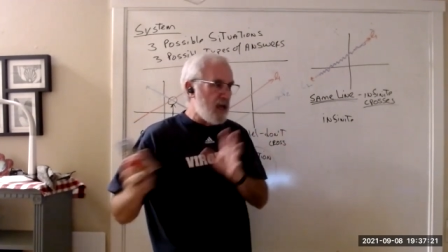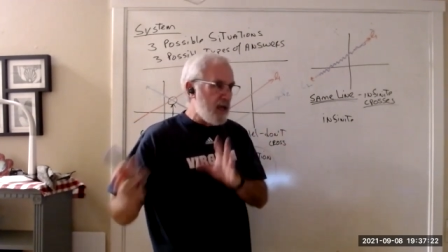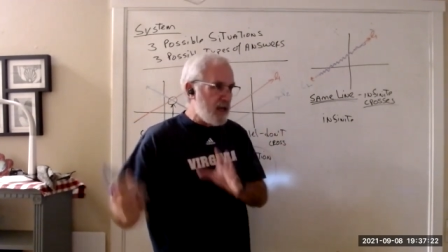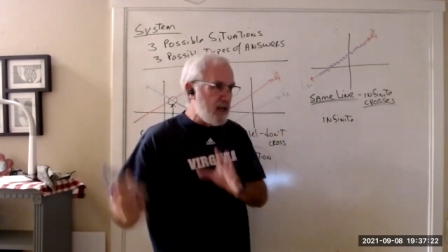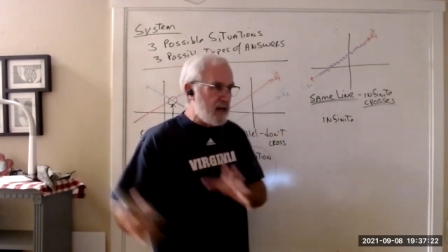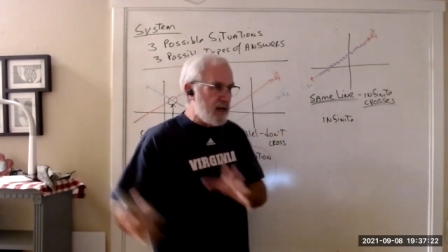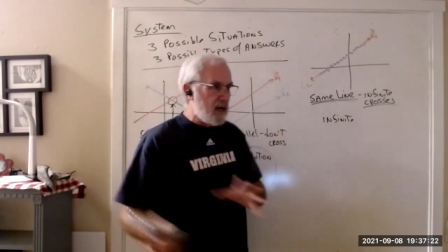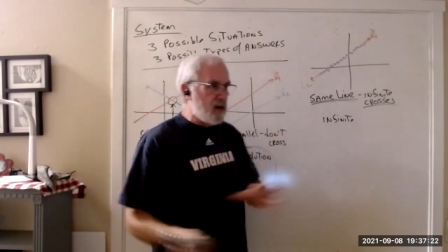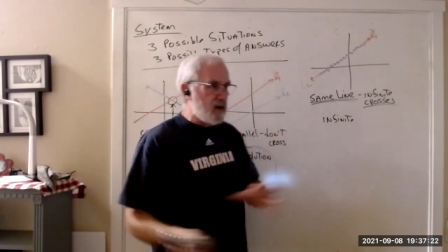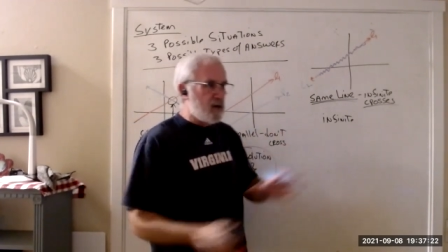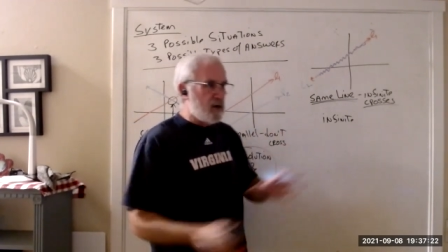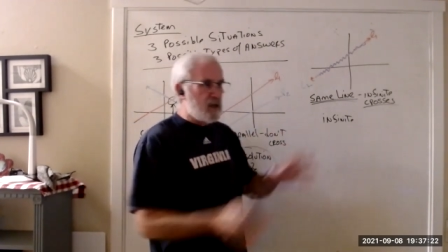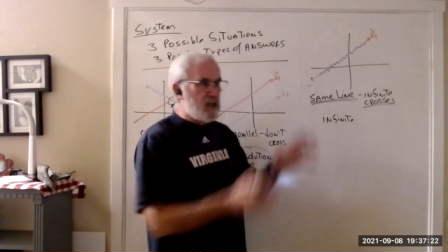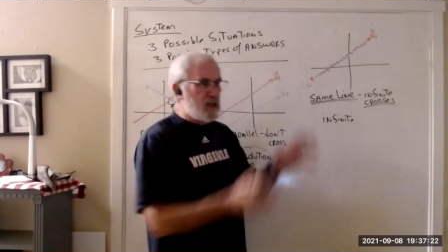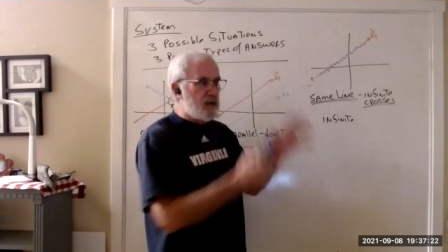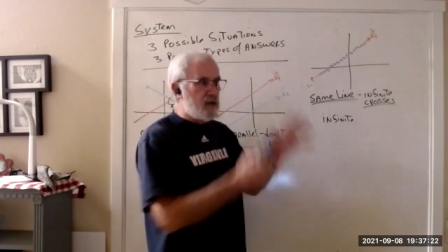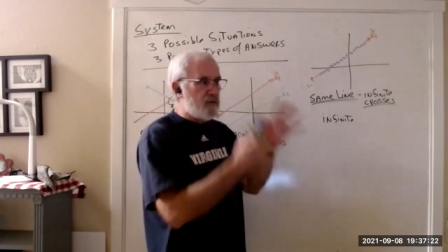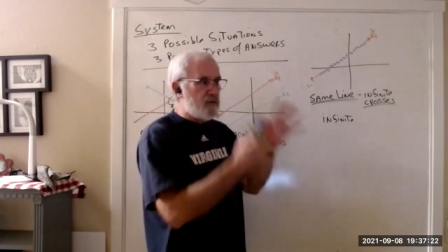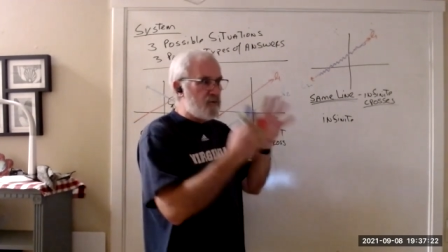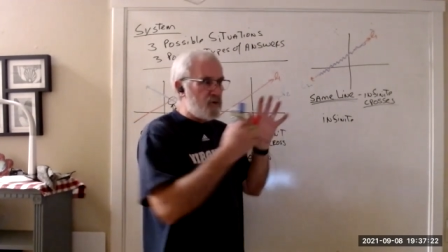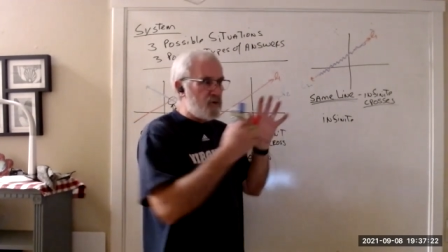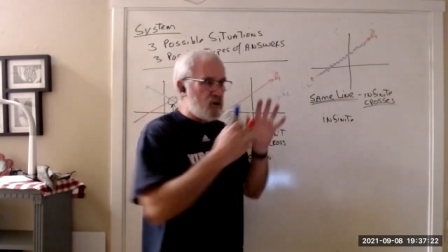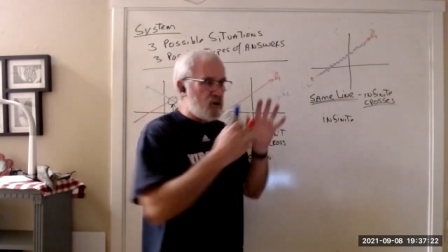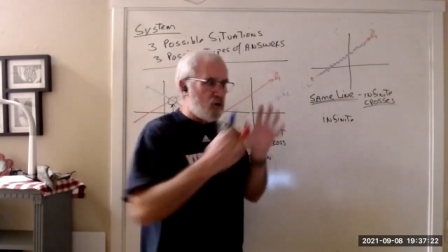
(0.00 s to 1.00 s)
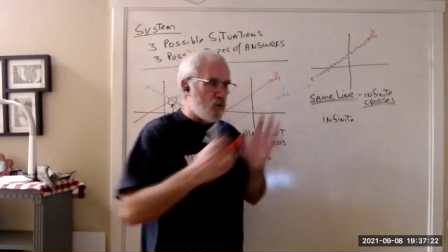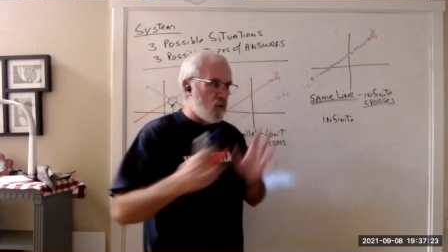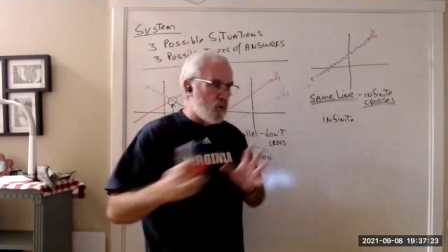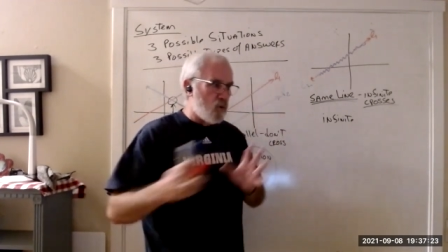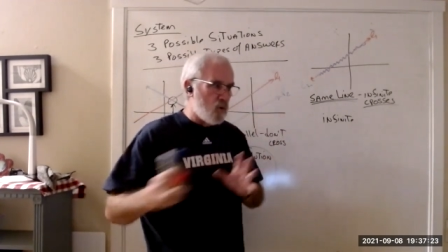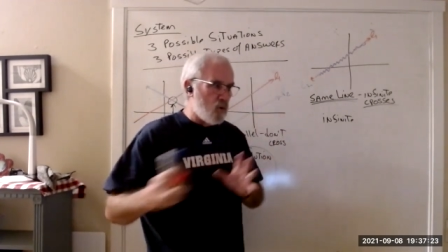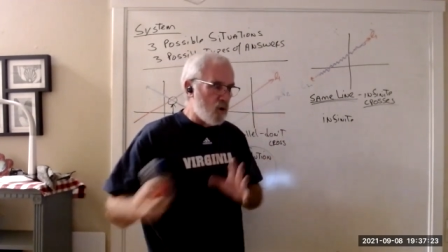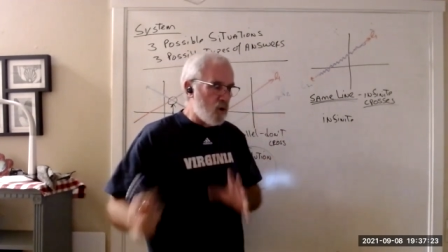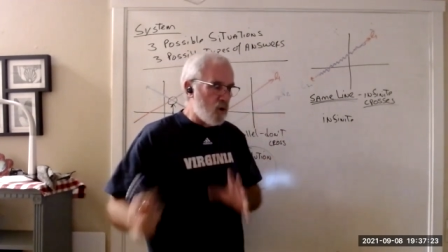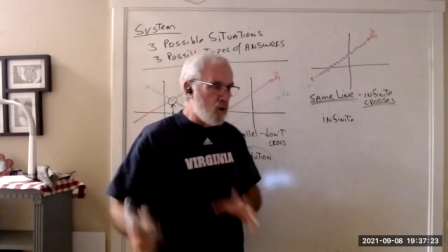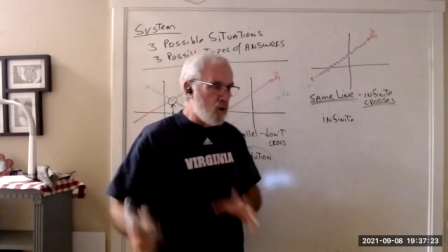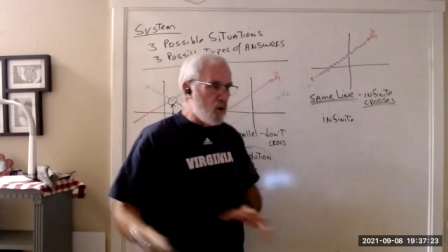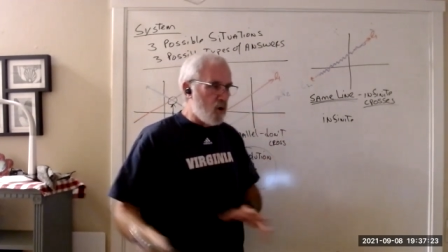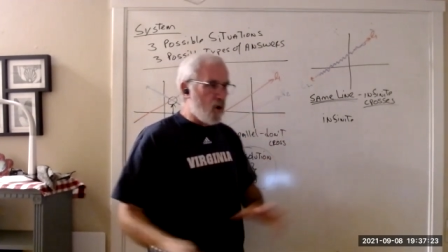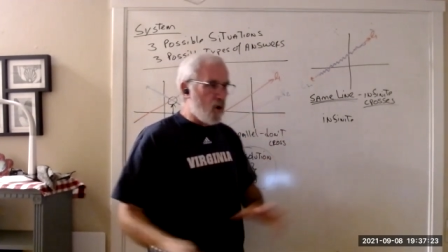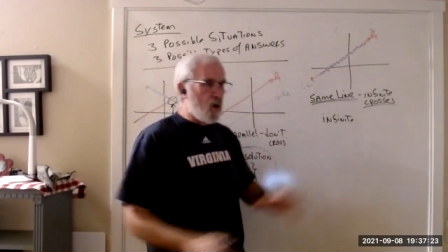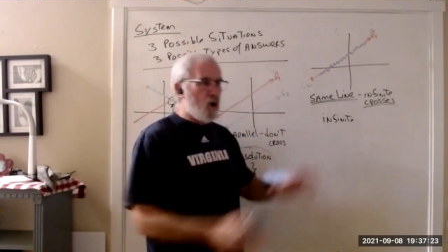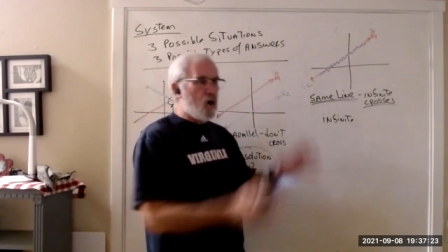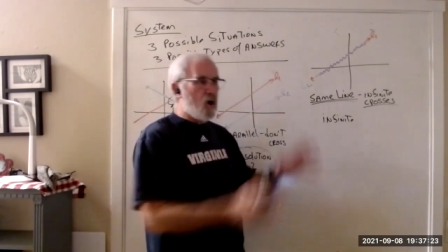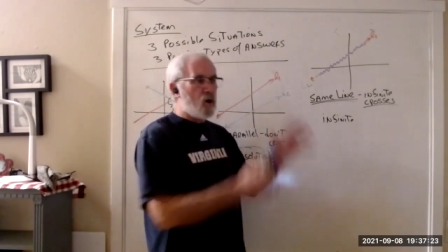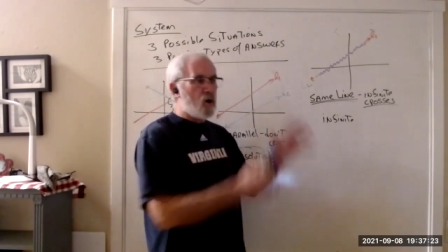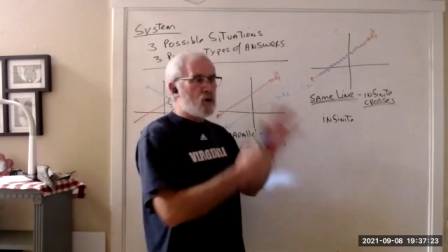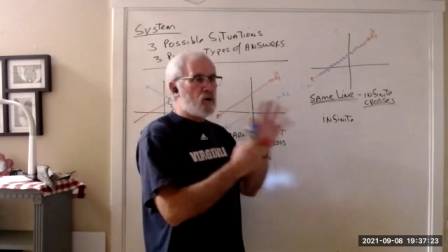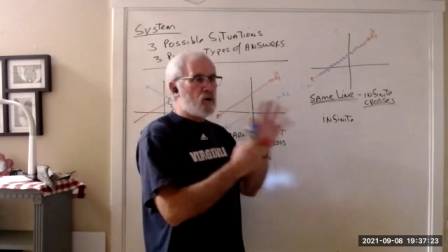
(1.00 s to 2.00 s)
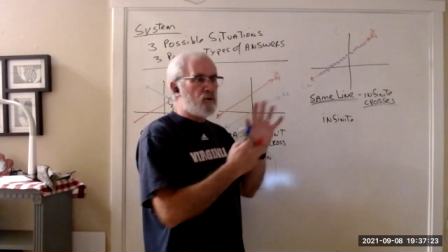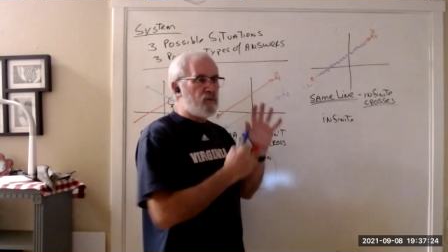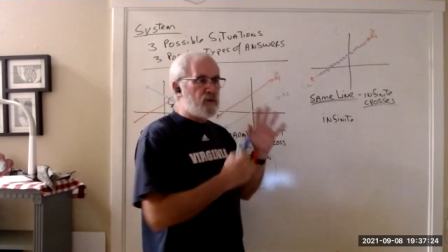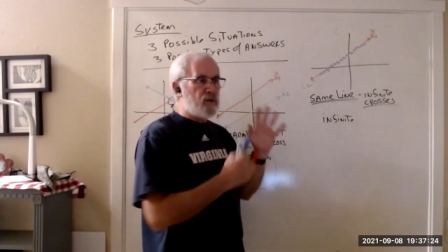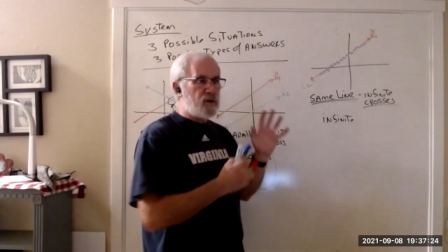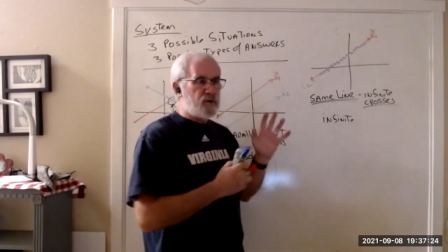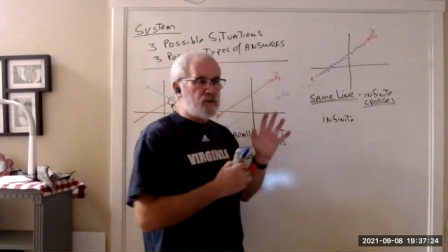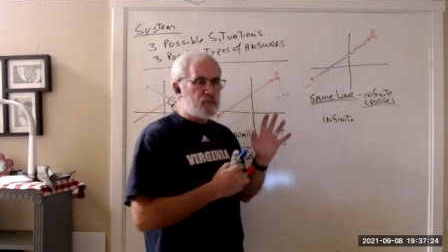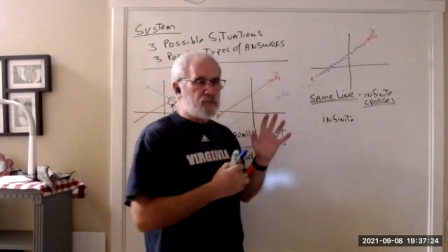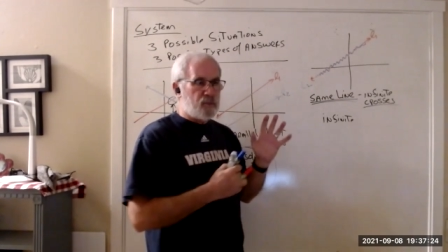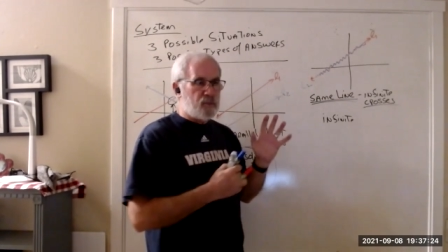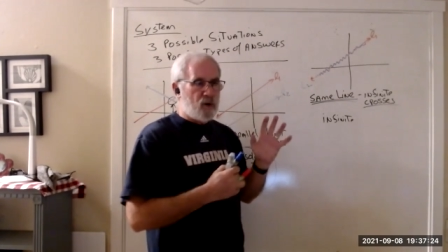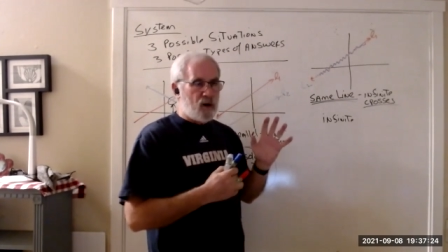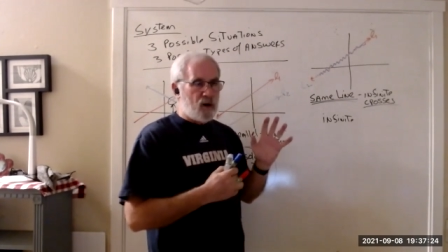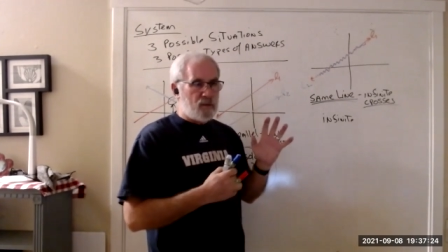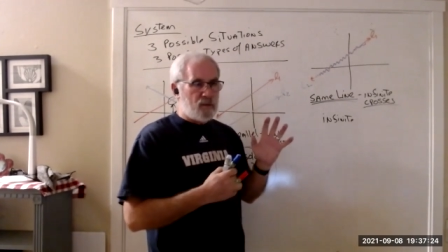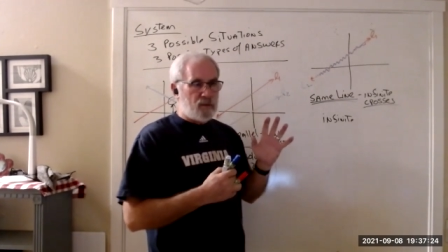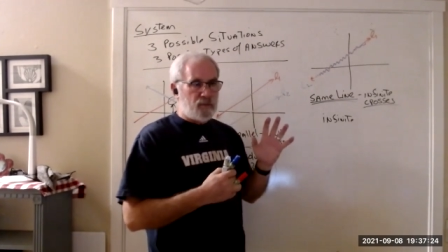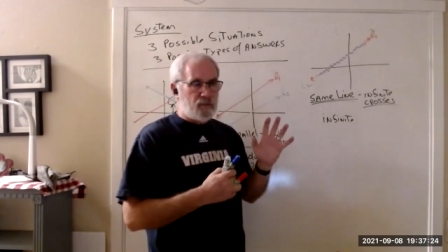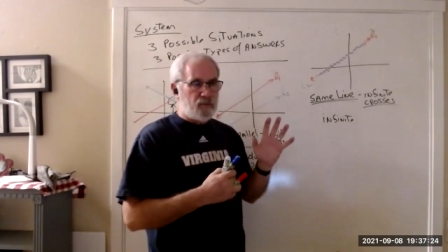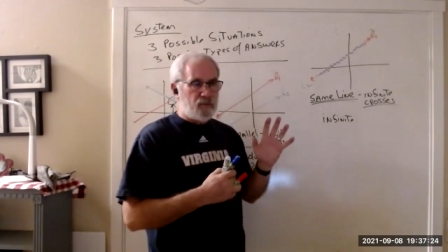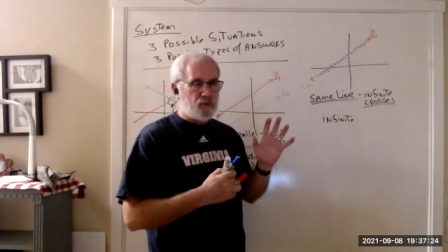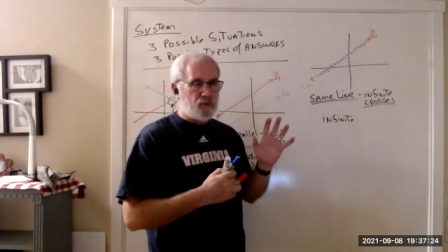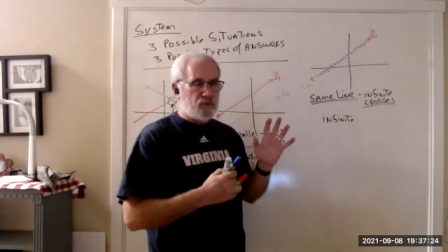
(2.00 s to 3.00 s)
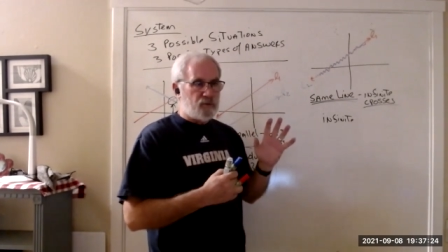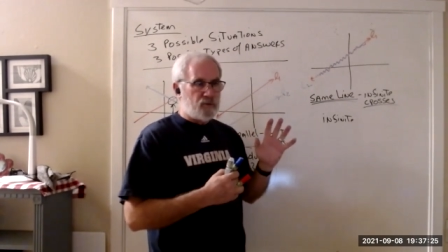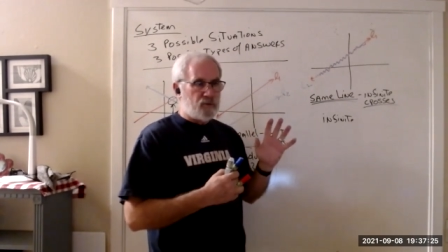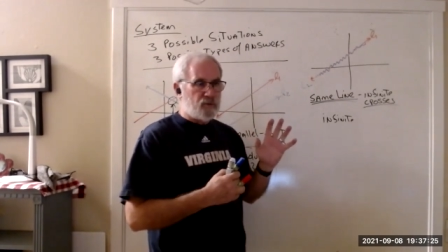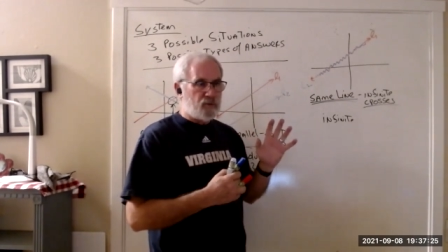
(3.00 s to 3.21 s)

and I'll give you all of these problems